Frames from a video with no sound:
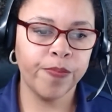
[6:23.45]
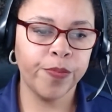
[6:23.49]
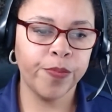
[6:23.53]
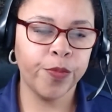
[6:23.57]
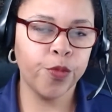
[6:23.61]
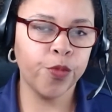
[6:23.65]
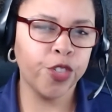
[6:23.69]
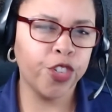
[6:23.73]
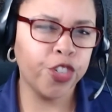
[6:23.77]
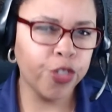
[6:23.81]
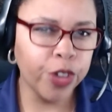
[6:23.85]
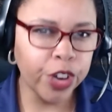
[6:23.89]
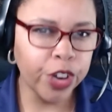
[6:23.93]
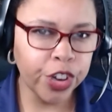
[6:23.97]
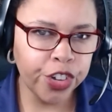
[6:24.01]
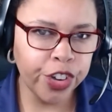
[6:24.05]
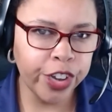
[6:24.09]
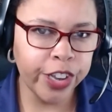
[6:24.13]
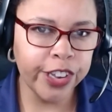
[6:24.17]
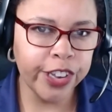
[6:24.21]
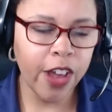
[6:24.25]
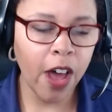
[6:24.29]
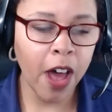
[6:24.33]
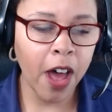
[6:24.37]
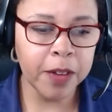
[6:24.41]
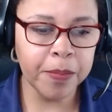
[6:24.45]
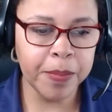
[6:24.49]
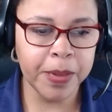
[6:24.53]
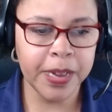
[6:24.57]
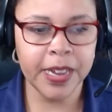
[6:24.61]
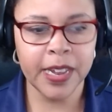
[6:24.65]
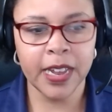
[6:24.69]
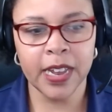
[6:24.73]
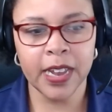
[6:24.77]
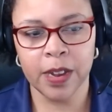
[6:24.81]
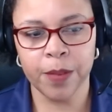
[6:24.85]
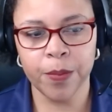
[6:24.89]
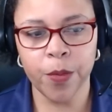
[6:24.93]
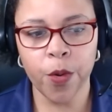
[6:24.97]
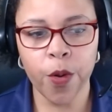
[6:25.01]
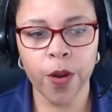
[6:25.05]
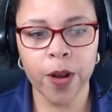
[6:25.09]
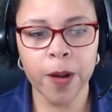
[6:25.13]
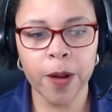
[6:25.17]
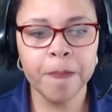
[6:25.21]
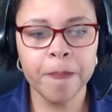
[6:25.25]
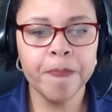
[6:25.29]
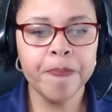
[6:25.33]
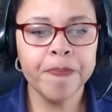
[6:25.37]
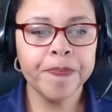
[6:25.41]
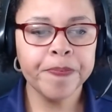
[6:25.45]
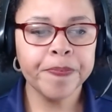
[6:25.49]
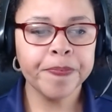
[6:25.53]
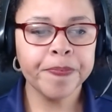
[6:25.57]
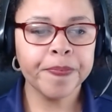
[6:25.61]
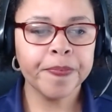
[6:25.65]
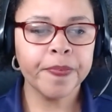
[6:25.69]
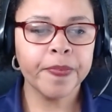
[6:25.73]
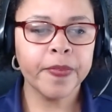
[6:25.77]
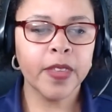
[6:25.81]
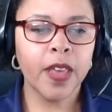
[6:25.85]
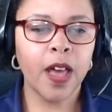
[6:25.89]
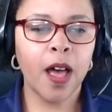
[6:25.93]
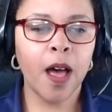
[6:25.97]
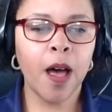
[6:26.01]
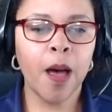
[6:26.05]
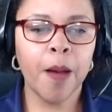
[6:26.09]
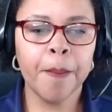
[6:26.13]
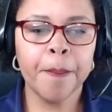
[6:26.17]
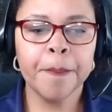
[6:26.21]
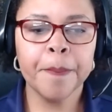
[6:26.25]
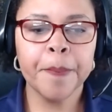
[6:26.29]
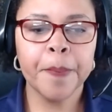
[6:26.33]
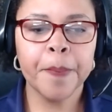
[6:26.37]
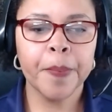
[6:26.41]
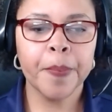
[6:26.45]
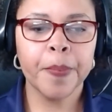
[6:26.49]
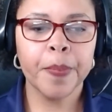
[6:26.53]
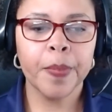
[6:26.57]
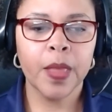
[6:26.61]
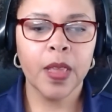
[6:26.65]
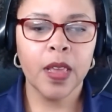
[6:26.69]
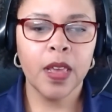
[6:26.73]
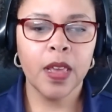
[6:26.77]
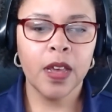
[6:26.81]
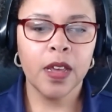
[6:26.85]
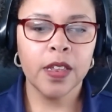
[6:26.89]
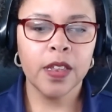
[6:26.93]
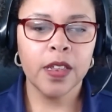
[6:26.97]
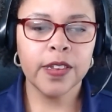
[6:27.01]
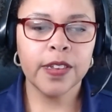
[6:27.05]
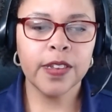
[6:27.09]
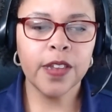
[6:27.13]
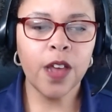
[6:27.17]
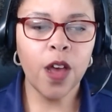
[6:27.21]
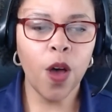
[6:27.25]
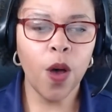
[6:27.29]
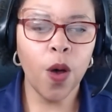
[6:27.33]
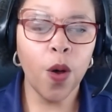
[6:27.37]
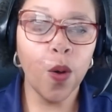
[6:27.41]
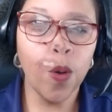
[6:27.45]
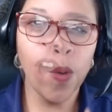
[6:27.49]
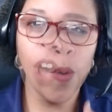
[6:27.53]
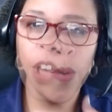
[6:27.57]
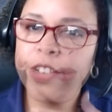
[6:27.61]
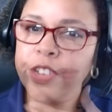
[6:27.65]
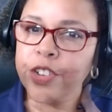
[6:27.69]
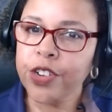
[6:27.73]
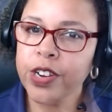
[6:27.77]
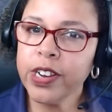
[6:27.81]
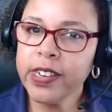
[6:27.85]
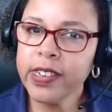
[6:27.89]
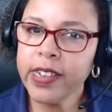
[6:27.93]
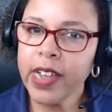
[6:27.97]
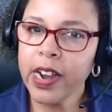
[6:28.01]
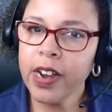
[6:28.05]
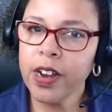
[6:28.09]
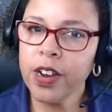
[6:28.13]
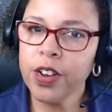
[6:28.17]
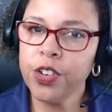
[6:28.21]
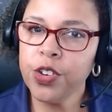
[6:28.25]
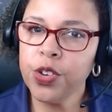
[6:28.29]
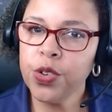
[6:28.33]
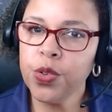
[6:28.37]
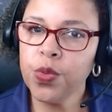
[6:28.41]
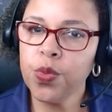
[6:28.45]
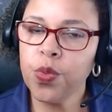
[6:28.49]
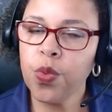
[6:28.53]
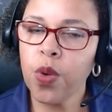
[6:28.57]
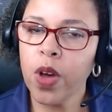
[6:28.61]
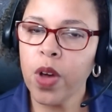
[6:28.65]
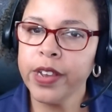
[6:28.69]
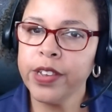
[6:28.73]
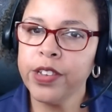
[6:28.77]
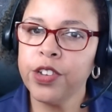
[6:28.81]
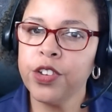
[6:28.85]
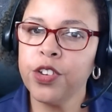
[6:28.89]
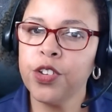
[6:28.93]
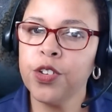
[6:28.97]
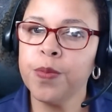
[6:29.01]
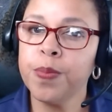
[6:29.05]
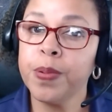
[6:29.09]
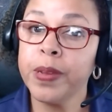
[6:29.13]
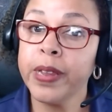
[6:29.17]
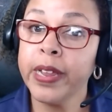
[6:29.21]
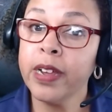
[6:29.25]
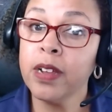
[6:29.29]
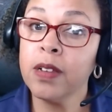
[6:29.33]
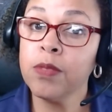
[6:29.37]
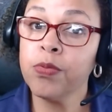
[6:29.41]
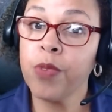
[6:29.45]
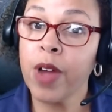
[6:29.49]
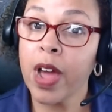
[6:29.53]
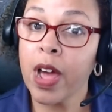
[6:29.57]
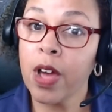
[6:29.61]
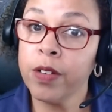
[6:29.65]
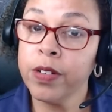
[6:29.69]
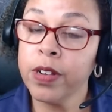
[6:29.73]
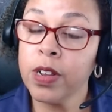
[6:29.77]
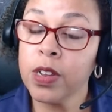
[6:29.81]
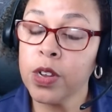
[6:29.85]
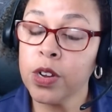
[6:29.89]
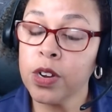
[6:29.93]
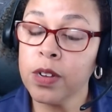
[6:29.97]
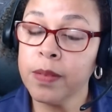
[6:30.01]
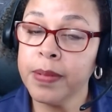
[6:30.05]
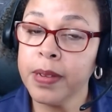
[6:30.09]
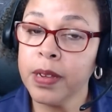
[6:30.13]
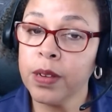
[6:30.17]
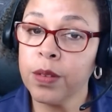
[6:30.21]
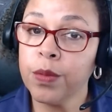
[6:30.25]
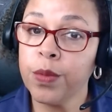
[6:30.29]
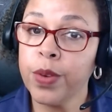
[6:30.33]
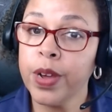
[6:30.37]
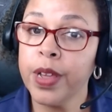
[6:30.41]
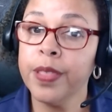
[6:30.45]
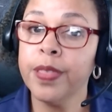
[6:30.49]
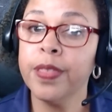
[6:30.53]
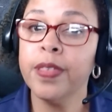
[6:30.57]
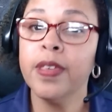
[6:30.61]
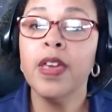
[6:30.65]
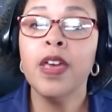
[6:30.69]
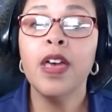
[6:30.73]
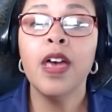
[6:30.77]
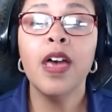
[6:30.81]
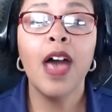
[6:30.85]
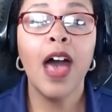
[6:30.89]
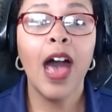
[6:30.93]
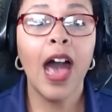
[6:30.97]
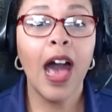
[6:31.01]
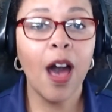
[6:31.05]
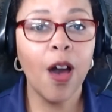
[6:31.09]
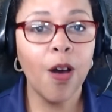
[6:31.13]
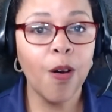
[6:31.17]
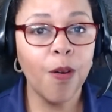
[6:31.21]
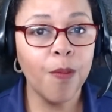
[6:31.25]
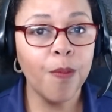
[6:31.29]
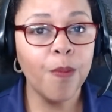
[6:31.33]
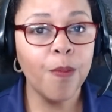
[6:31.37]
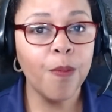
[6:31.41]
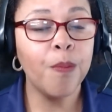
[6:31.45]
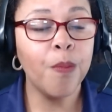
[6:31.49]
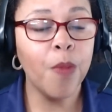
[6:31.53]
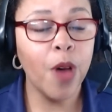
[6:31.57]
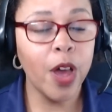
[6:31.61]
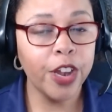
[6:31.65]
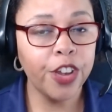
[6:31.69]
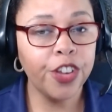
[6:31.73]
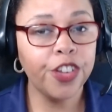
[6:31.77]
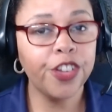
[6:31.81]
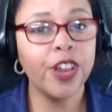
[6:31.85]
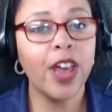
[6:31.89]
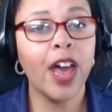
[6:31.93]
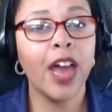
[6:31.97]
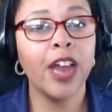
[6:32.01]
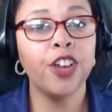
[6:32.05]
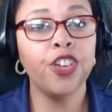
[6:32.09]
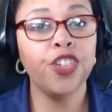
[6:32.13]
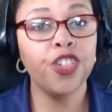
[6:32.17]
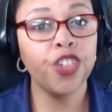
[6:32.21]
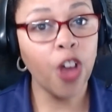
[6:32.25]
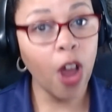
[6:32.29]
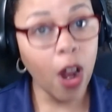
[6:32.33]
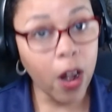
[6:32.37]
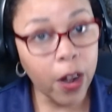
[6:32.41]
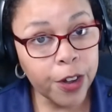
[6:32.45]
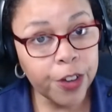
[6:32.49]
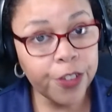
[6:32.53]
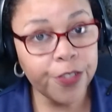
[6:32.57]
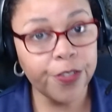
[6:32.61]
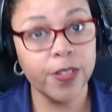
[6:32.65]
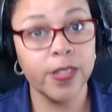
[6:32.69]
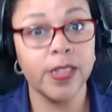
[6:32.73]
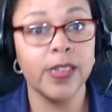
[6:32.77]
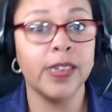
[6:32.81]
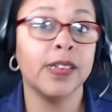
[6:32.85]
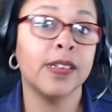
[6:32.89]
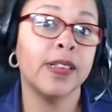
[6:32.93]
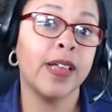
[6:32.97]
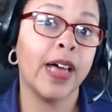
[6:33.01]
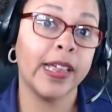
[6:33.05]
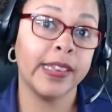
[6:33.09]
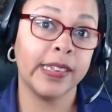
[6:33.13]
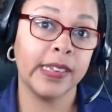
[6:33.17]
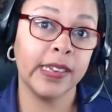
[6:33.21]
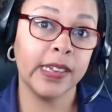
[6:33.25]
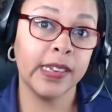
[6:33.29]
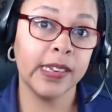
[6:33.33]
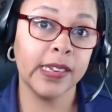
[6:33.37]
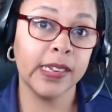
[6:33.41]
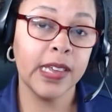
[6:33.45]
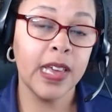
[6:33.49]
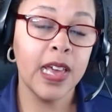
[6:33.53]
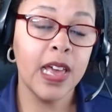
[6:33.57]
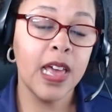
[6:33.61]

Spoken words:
restrictions on me anymore. So what I also decided to do was to play around a little bit with how much I charge for these classes.